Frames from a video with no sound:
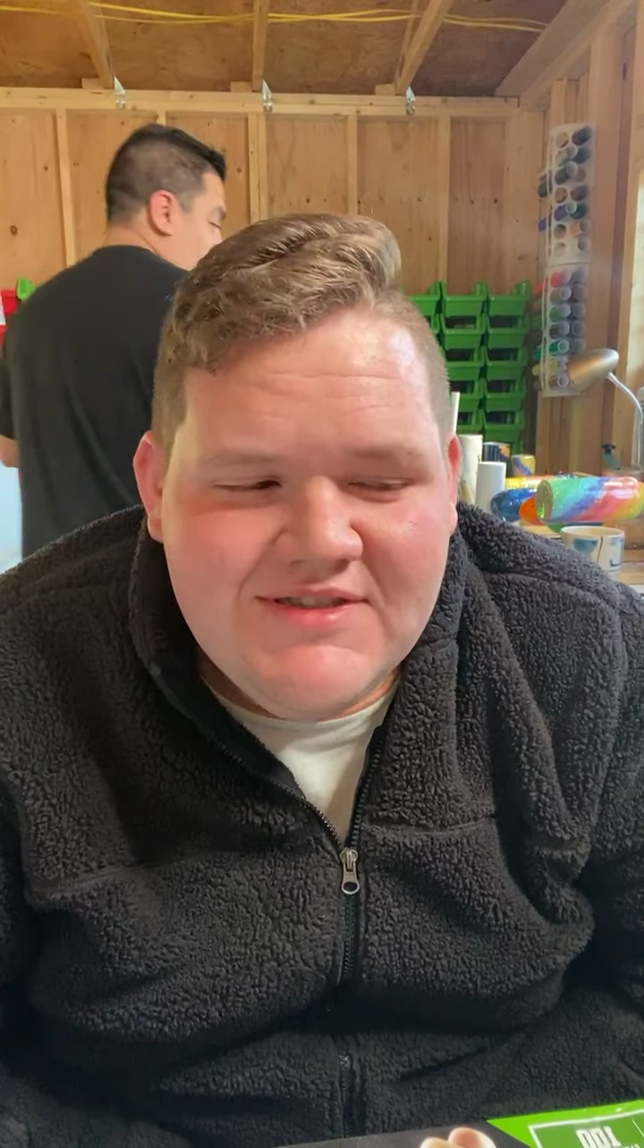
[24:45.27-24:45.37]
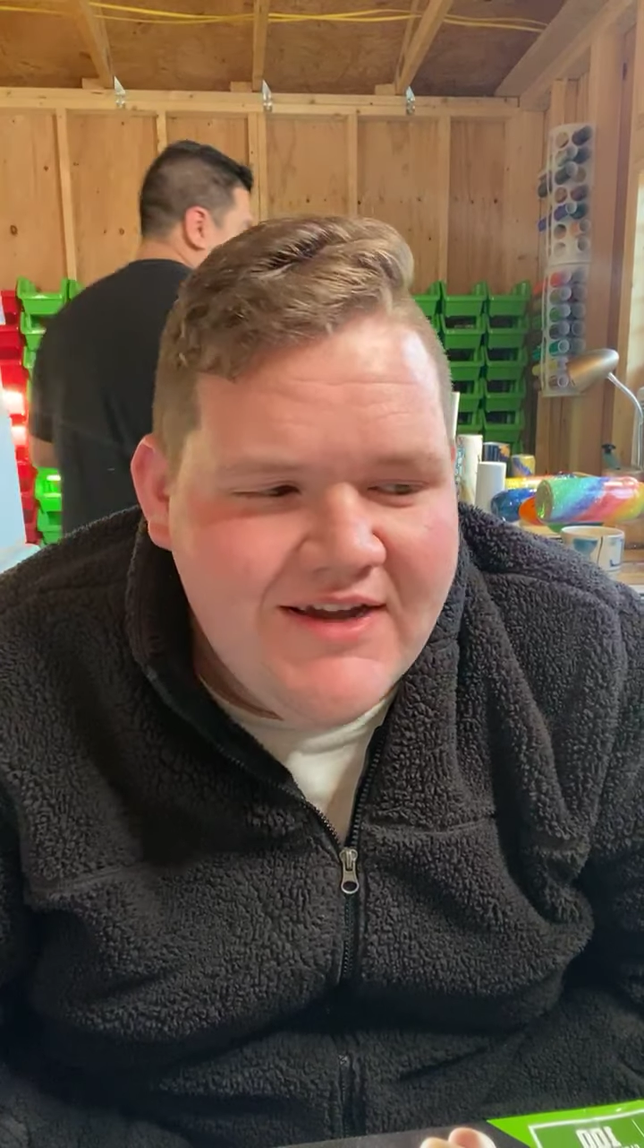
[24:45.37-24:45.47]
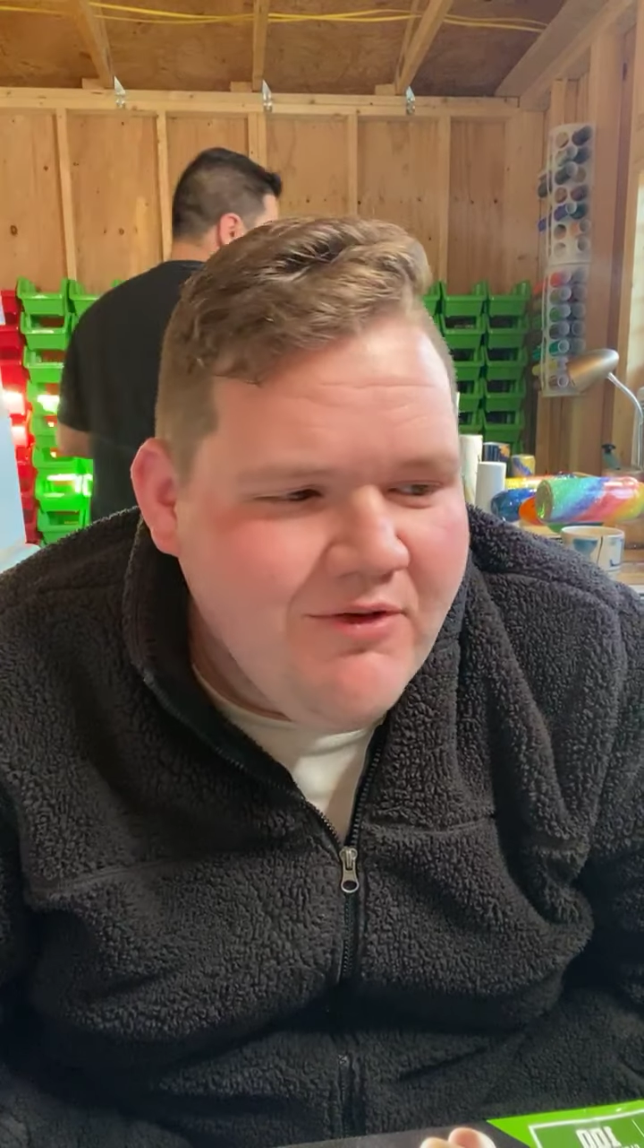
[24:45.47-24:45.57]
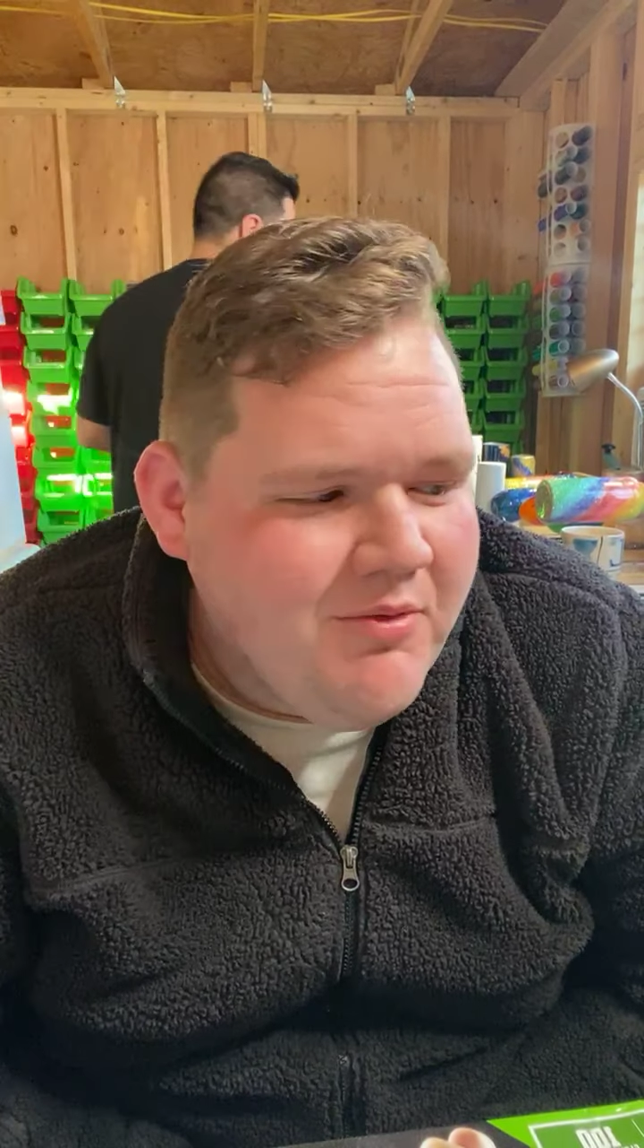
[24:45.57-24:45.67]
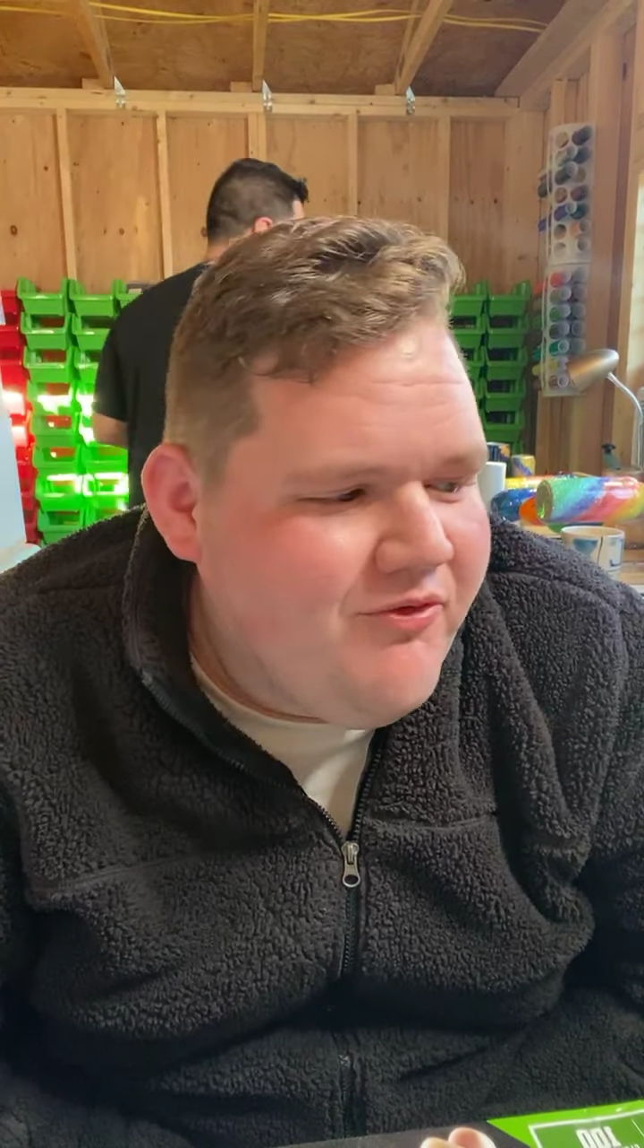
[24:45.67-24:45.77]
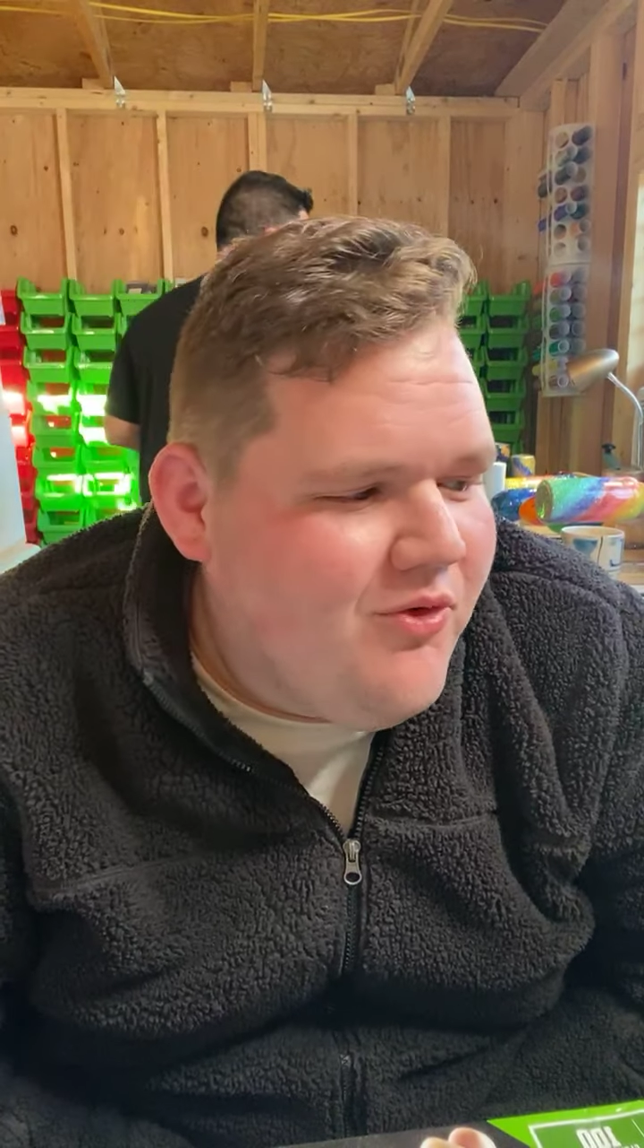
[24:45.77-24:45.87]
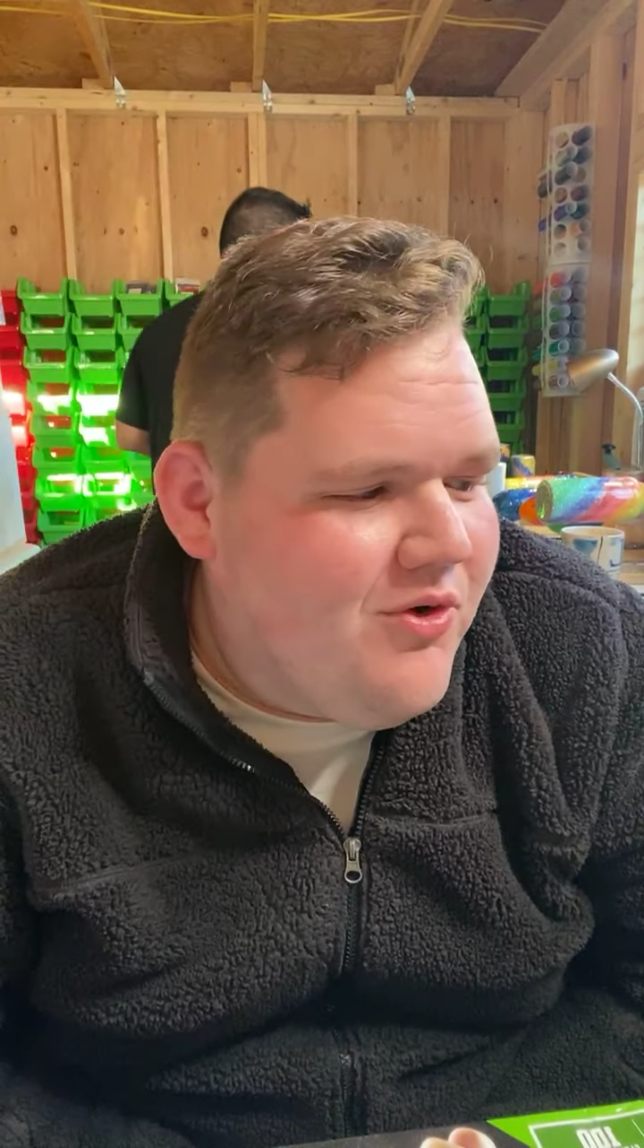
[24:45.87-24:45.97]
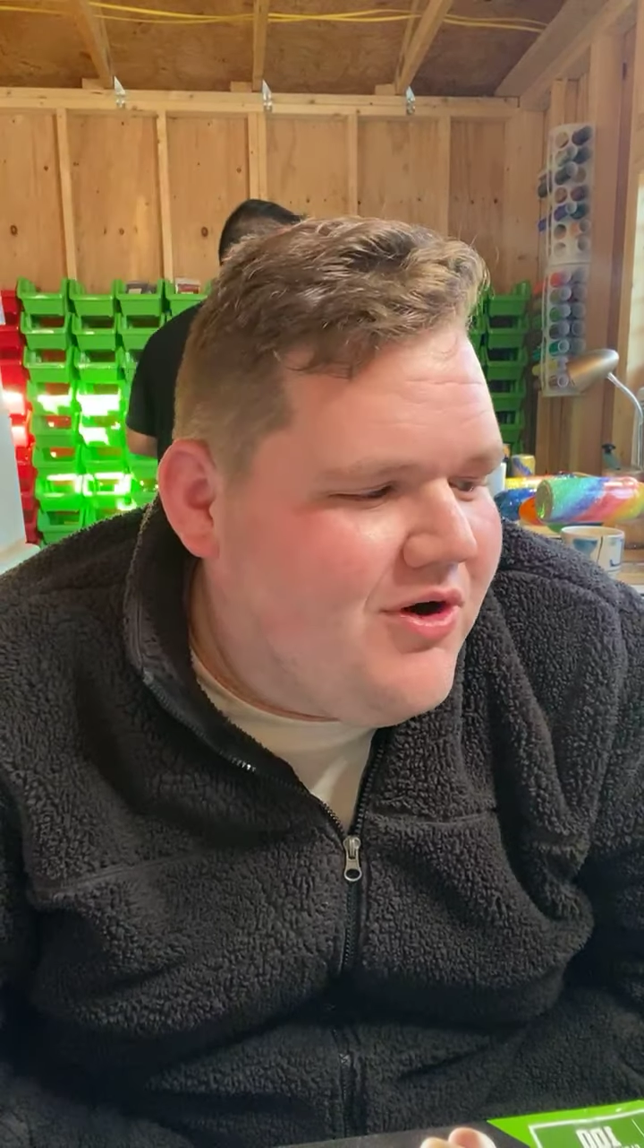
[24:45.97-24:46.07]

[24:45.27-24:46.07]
ever before,